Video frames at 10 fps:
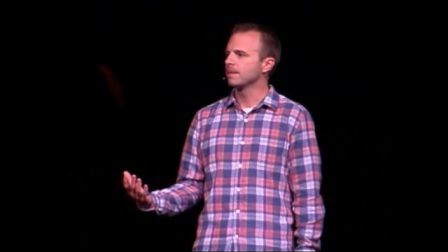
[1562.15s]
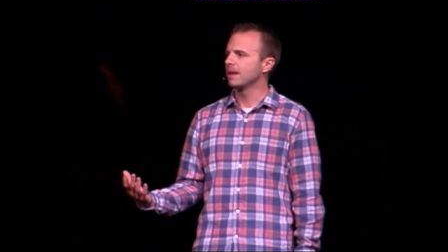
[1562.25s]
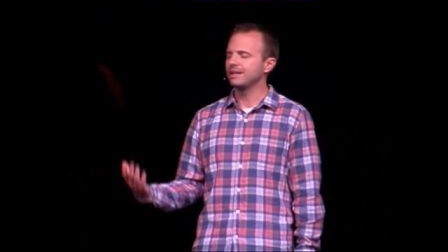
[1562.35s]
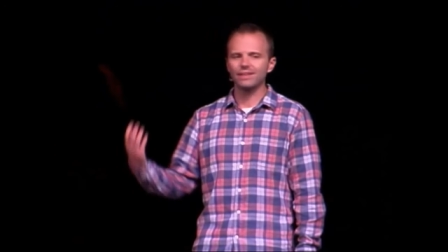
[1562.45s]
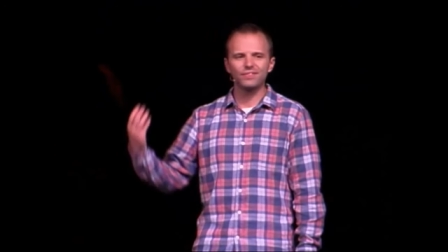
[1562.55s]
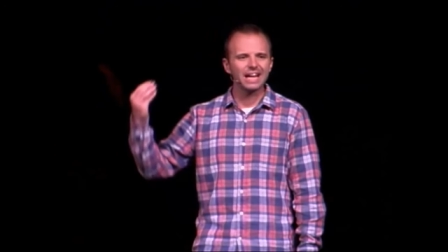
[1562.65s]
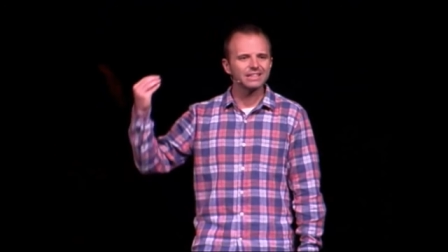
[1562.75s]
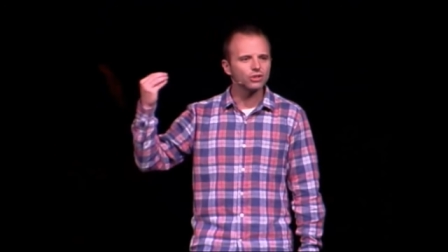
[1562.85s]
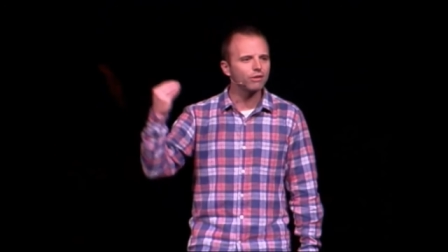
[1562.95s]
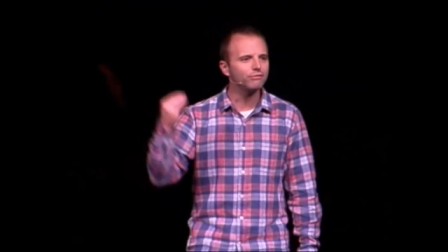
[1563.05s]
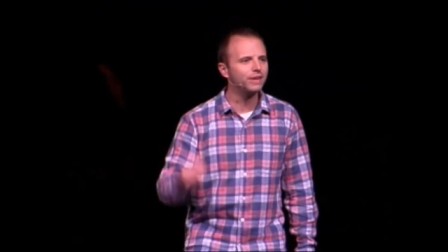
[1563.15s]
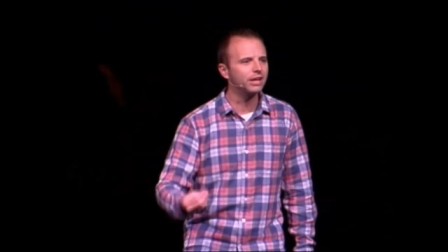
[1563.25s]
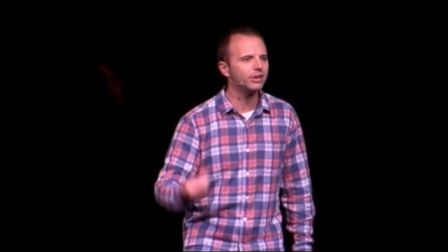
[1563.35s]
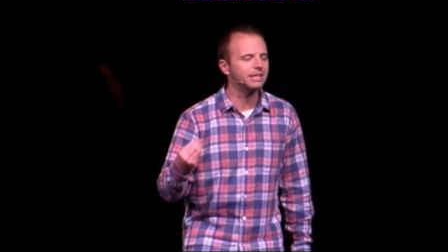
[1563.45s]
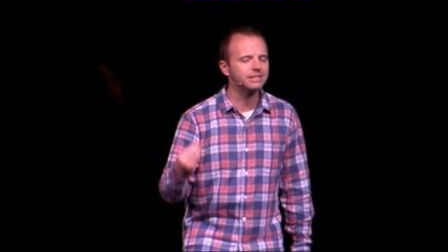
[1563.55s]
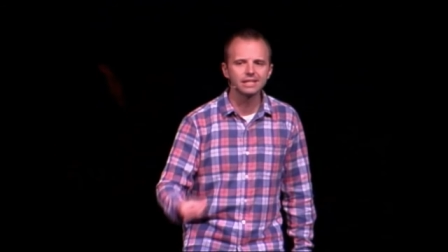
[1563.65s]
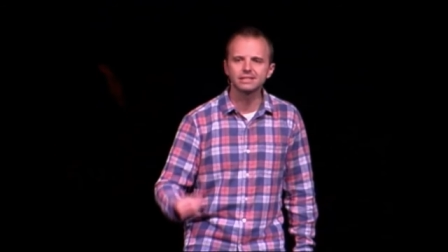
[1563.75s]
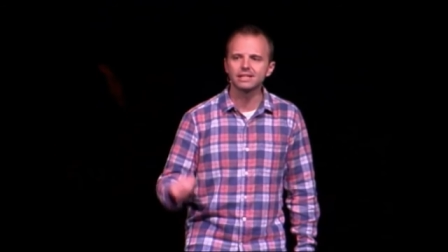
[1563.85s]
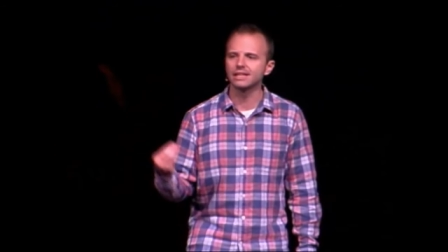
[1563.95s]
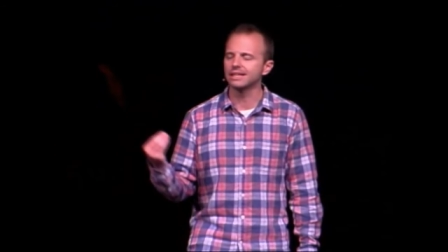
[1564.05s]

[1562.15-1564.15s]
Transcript: And yet that's our very existence that